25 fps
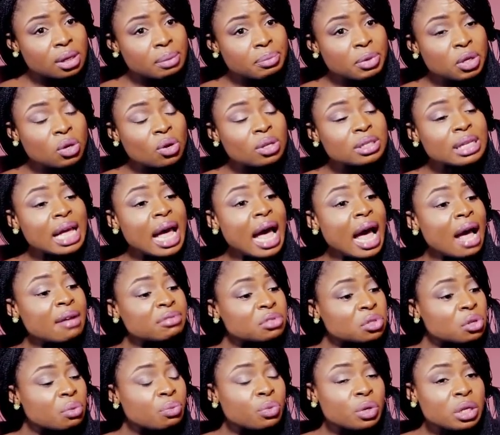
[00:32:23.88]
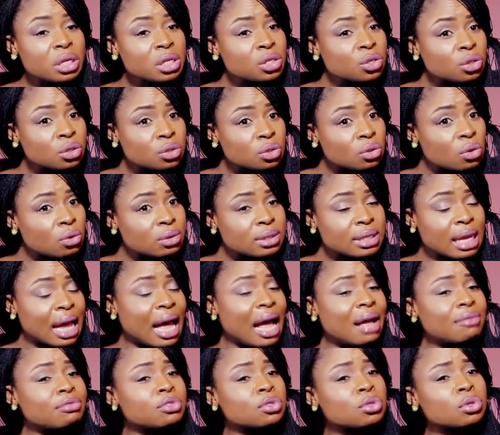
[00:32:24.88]
Because I have some religious songs, I
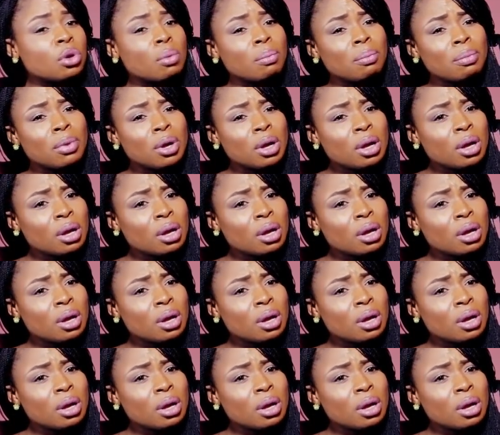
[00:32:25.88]
have some